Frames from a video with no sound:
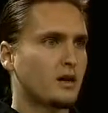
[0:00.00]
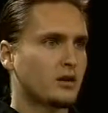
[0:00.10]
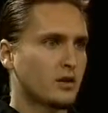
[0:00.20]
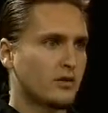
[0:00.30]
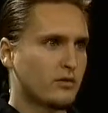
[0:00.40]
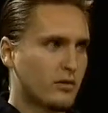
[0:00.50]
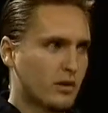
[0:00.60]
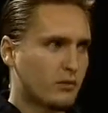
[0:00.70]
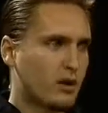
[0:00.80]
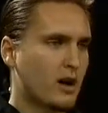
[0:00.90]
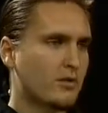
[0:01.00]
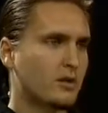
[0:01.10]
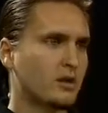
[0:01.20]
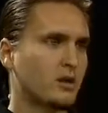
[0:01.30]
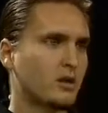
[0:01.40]
actions of
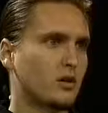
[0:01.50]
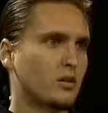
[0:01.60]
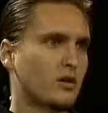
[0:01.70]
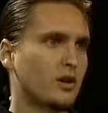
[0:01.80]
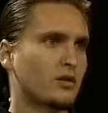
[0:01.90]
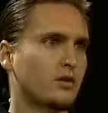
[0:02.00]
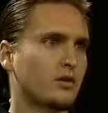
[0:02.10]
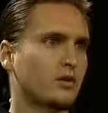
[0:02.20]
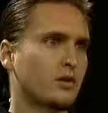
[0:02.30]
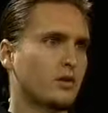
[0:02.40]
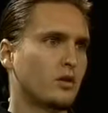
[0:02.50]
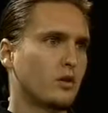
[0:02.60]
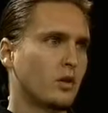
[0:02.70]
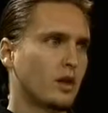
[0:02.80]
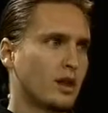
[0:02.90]
profit-seeking corporations
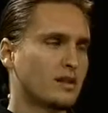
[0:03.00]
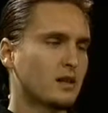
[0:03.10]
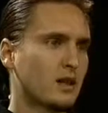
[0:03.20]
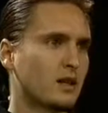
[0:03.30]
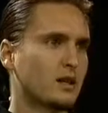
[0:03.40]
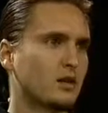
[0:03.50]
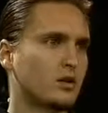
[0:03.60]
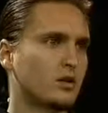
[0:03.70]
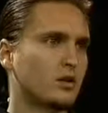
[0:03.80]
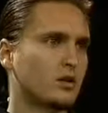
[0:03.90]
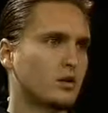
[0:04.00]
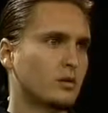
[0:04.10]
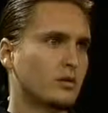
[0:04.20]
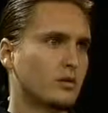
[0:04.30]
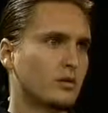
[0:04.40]
who are less likely to
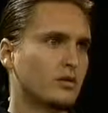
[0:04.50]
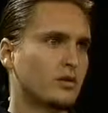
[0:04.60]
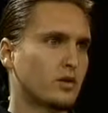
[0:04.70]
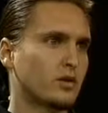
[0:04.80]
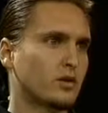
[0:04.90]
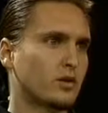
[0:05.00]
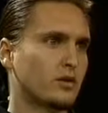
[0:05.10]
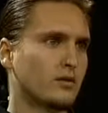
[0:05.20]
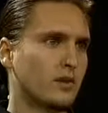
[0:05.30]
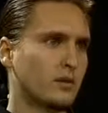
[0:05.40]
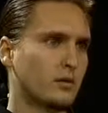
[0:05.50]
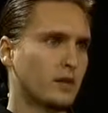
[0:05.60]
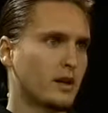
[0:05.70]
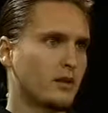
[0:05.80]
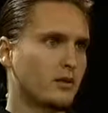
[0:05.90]
observe social and
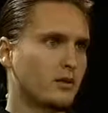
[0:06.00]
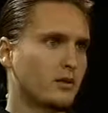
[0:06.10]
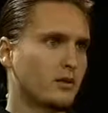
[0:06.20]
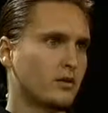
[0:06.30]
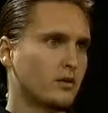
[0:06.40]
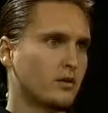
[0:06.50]
environmental matters.